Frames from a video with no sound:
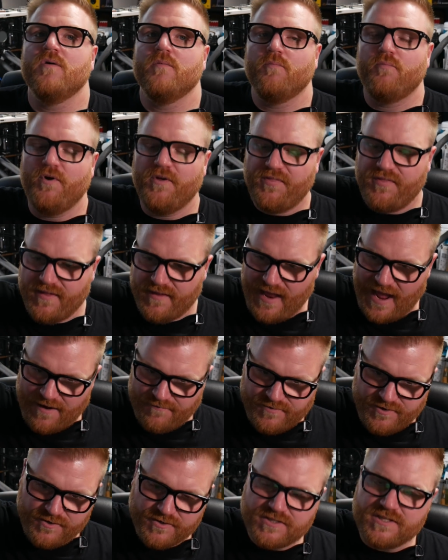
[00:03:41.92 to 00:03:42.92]
put the
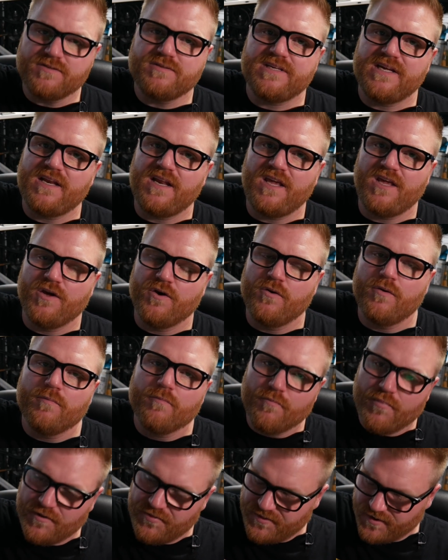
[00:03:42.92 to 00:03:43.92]
after you do DDU,
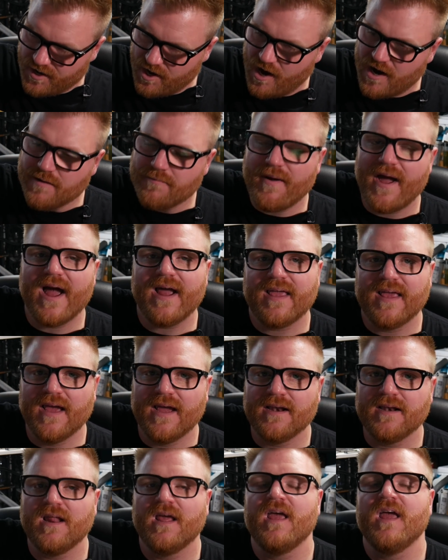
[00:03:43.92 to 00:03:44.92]
put the card back
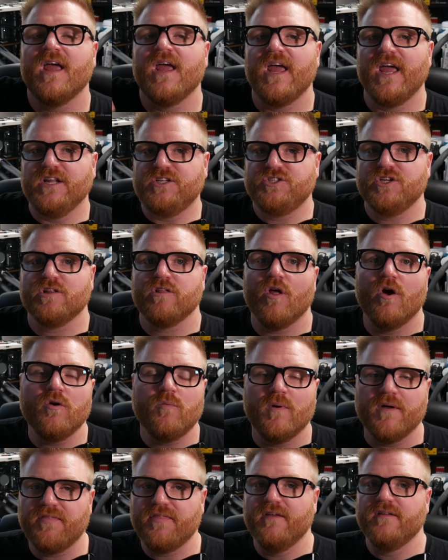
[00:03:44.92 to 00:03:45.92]
in. It should load
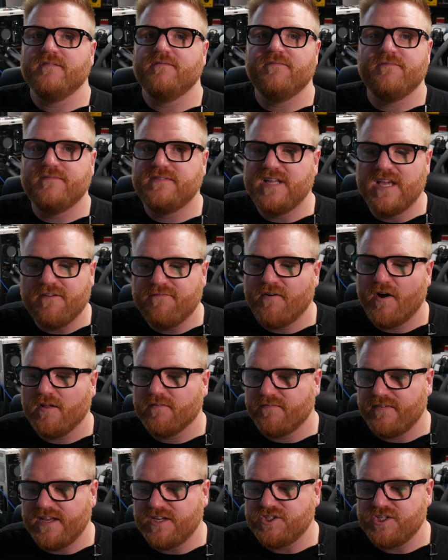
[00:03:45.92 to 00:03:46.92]
with the
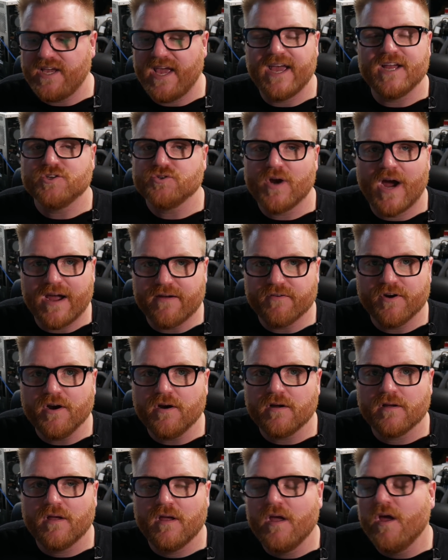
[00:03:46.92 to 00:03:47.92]
default VGA
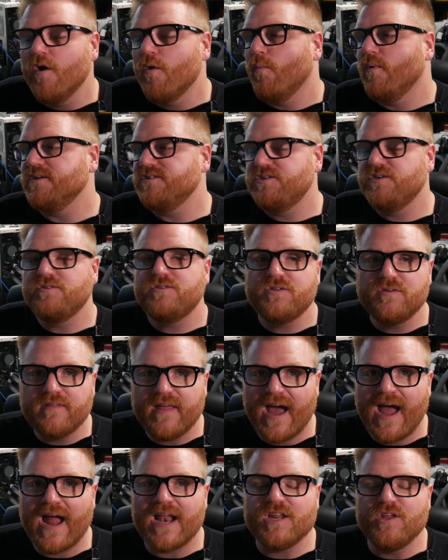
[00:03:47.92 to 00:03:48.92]
driver. Once you do
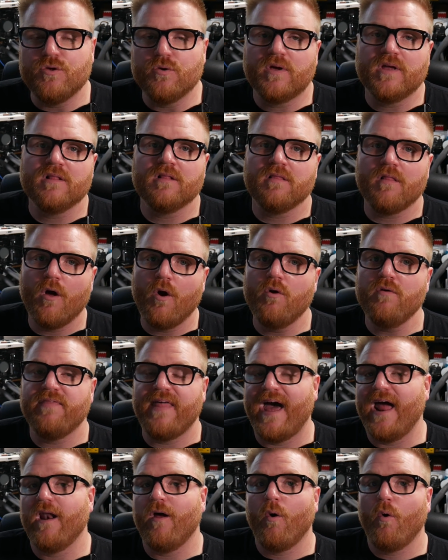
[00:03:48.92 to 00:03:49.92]
that, you can load
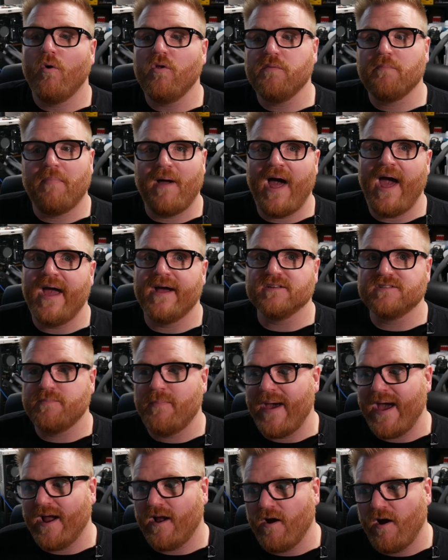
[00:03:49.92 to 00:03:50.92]
that old BIOS
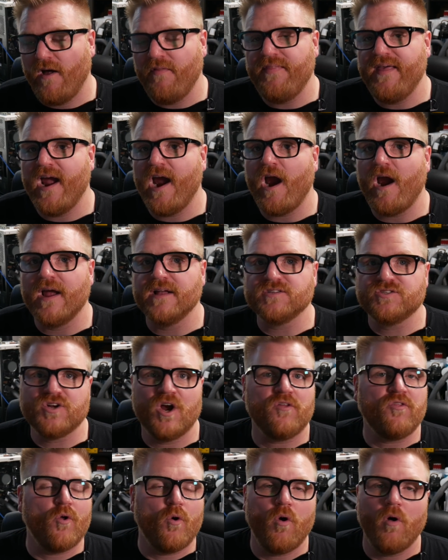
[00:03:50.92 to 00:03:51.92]
back on there and
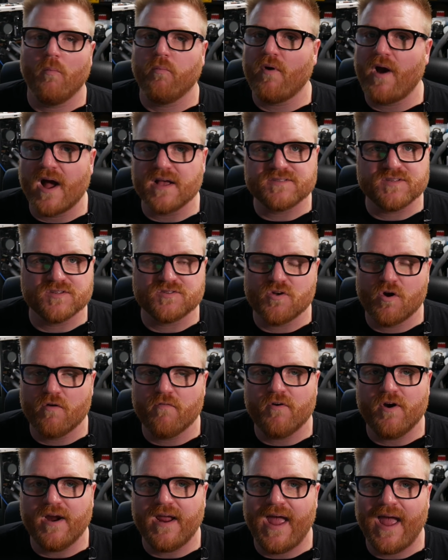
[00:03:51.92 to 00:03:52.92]
start the whole process
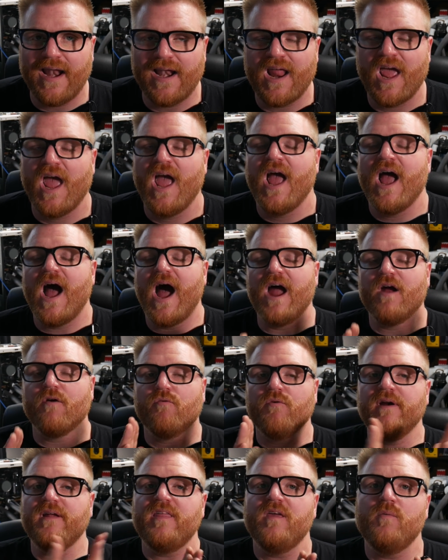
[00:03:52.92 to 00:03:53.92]
over again. I
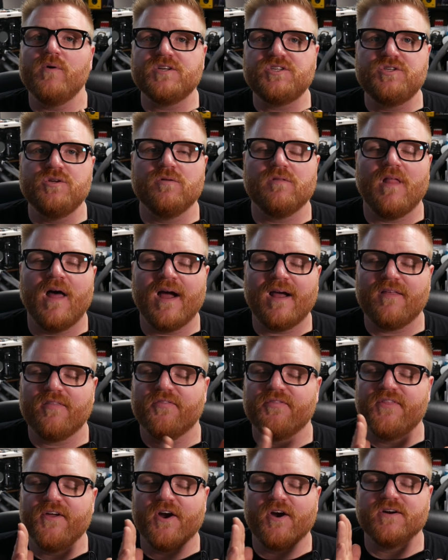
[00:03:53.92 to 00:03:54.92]
really wish you luck.
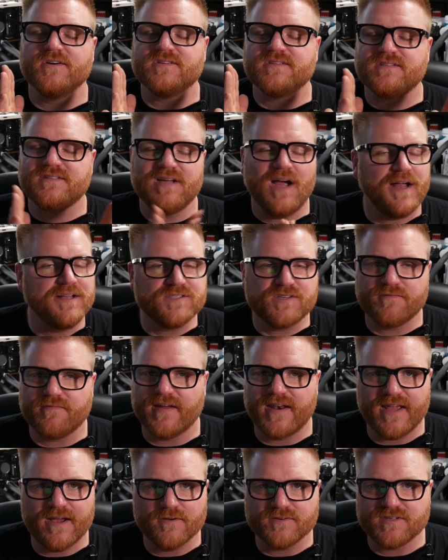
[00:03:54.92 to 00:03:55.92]
There's tons of
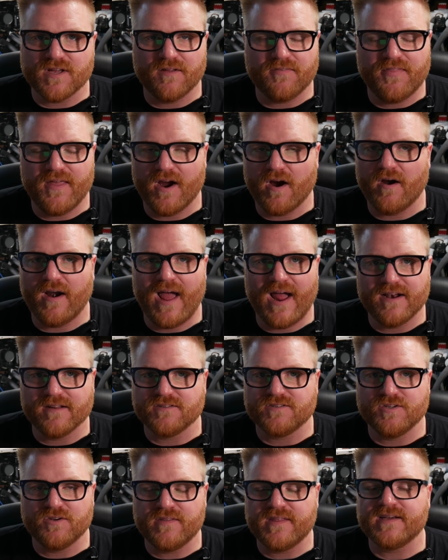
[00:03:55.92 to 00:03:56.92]
videos out there on how to
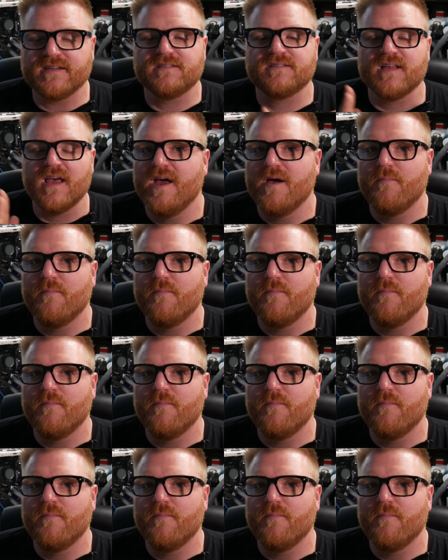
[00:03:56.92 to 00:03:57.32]
do this,